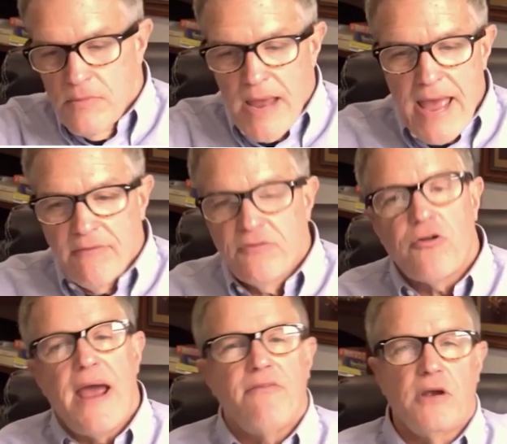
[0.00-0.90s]
have
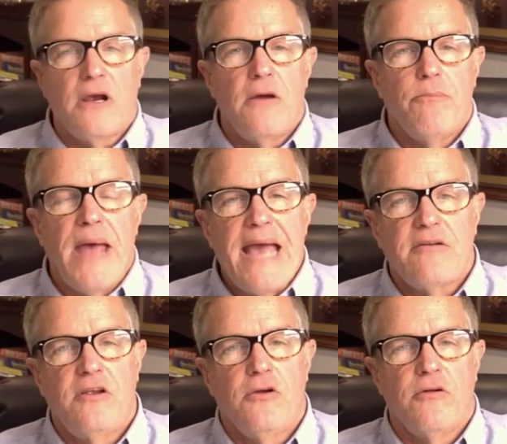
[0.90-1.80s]
traffic come
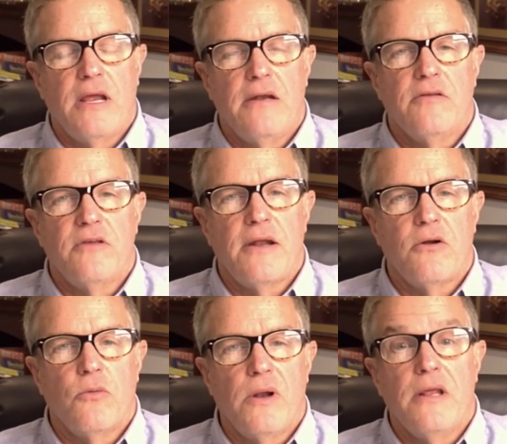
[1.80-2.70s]
back to your data
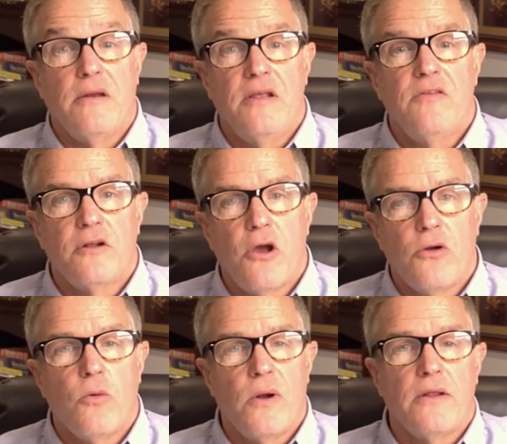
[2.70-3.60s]
center when it needs to go
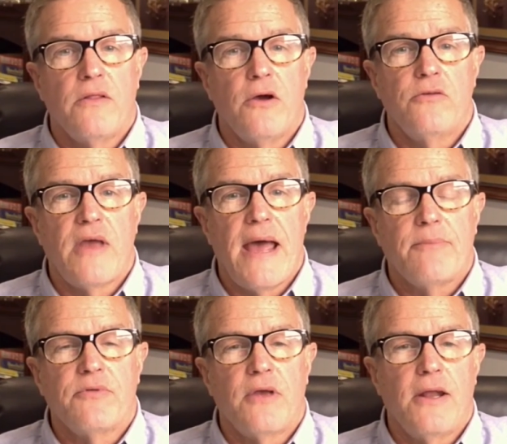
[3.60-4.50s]
to one of those
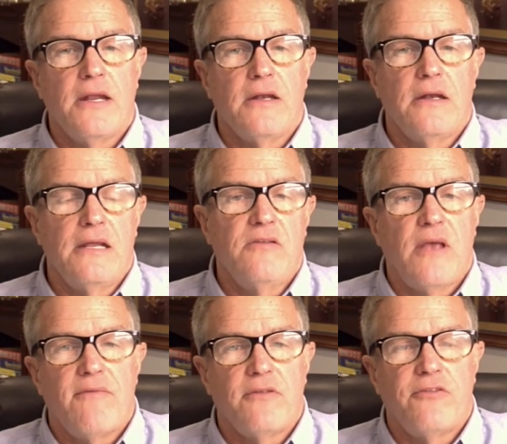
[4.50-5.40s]
apps. And it needs
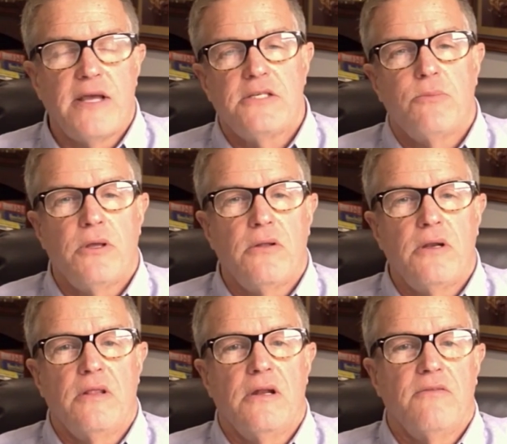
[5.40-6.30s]
to have the
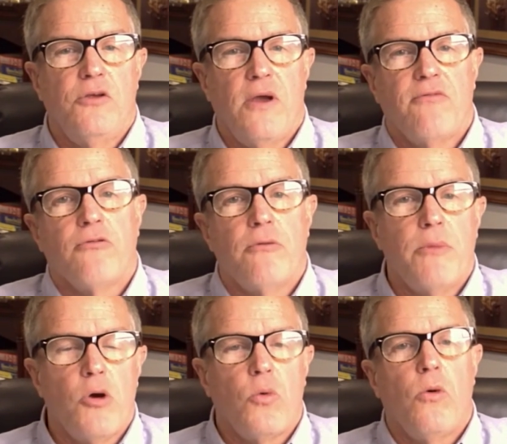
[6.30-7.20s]
flexibility that if you have a
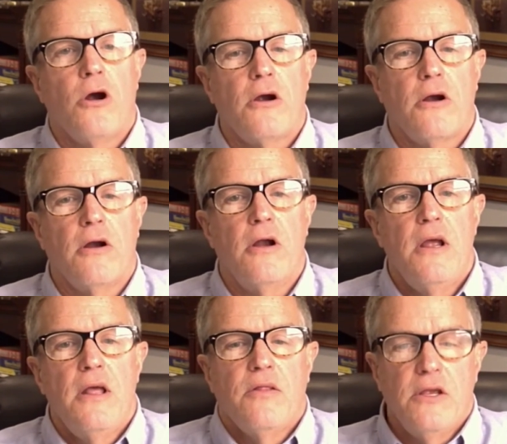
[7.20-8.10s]
remote worker,
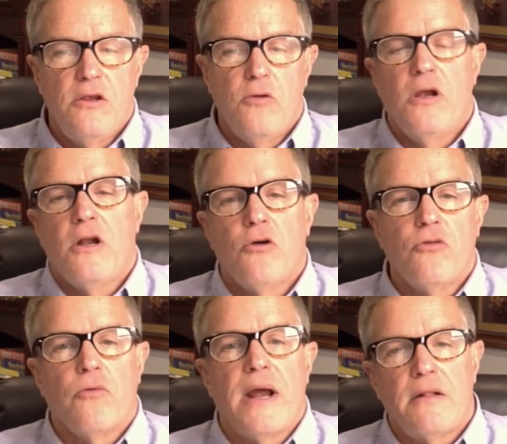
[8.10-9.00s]
that you can go
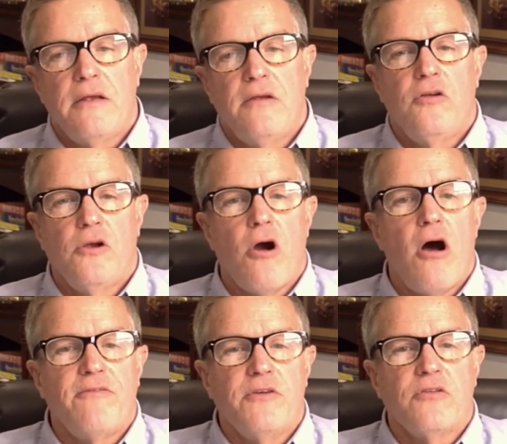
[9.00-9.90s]
directly to your
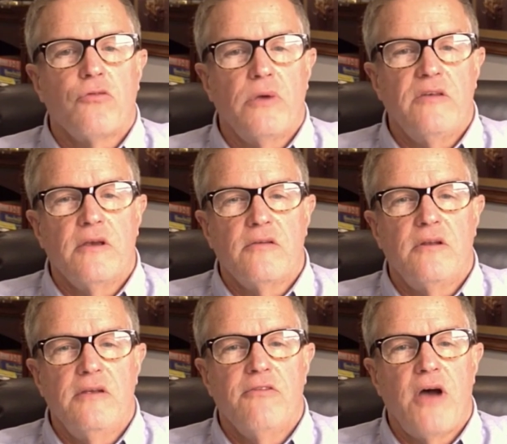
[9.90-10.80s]
Office
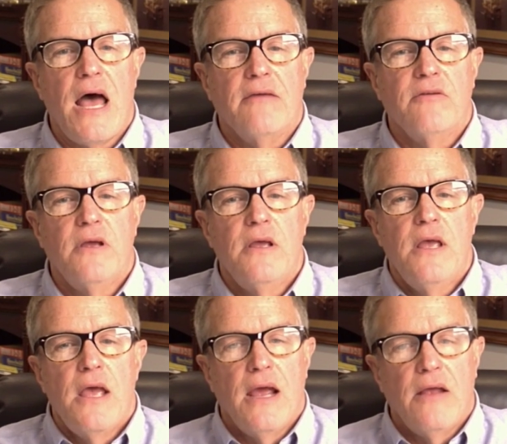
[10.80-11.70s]
365.
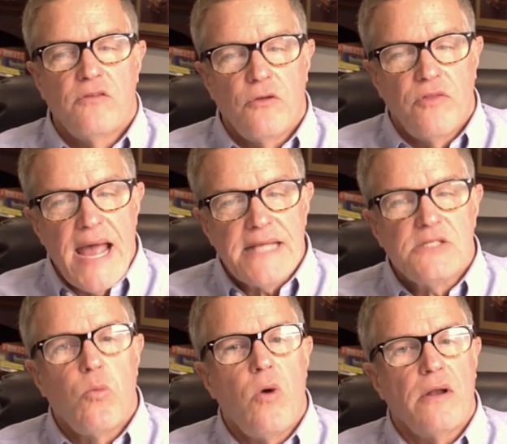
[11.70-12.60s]
And so
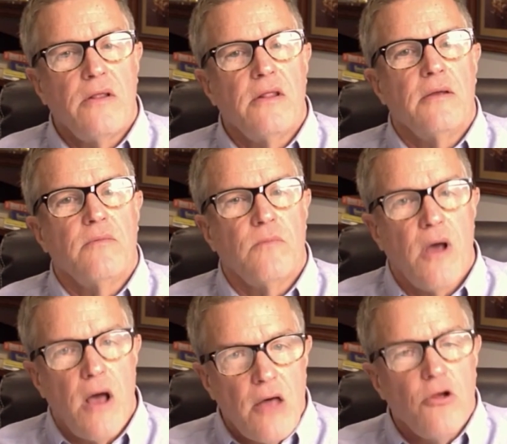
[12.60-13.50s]
that's one of the
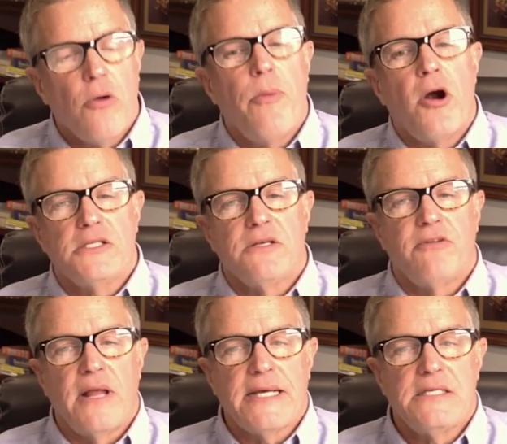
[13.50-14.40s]
other parts of
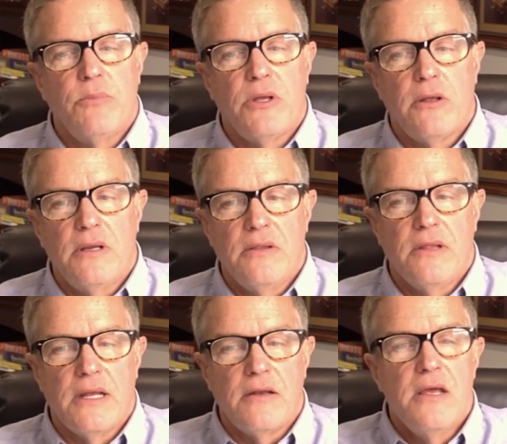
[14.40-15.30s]
flexibility
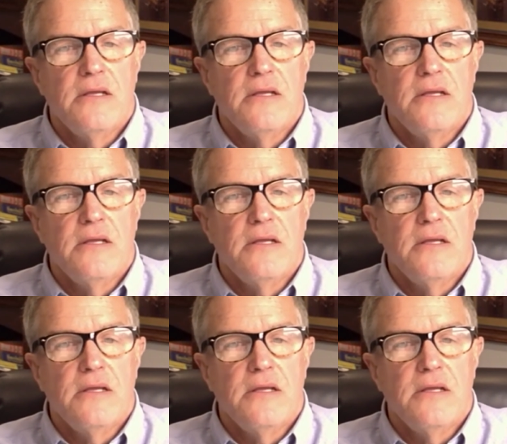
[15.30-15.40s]
that